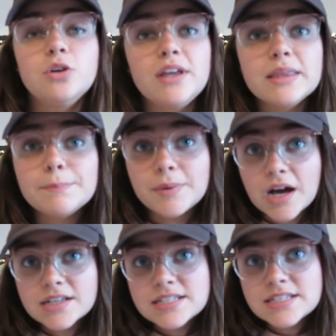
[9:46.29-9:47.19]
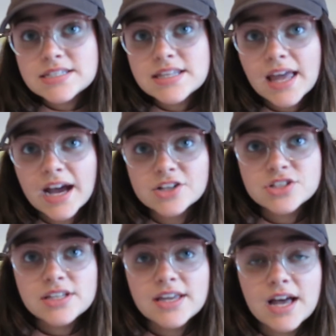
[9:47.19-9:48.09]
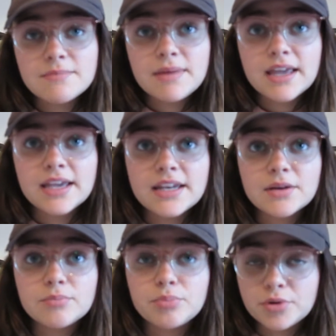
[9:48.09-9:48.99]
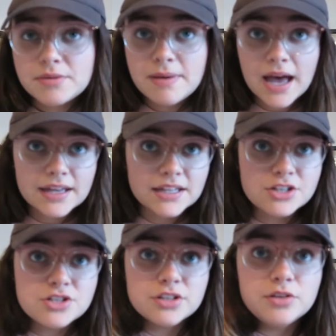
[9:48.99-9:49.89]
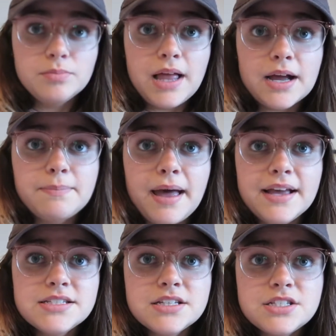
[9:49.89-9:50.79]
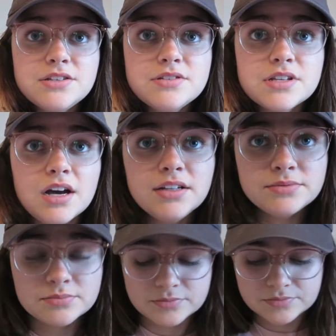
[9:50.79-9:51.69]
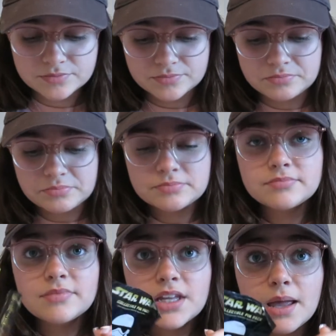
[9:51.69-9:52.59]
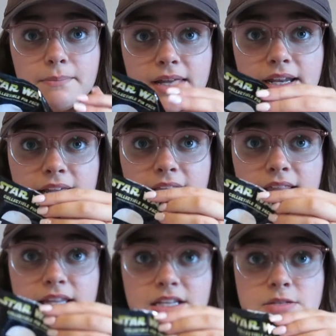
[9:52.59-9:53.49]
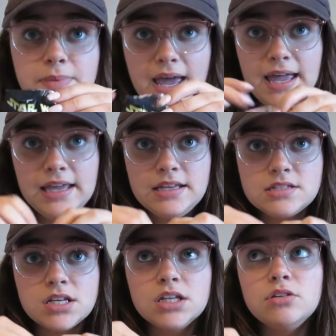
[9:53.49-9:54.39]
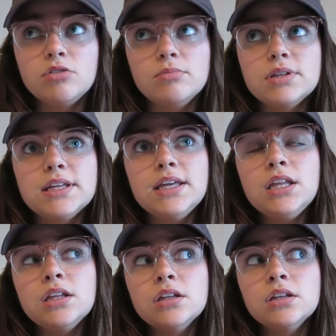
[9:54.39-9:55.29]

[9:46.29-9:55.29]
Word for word: So in the boxes, they actually come in pre-packaged little black bags, as you saw. But in these bags, normally,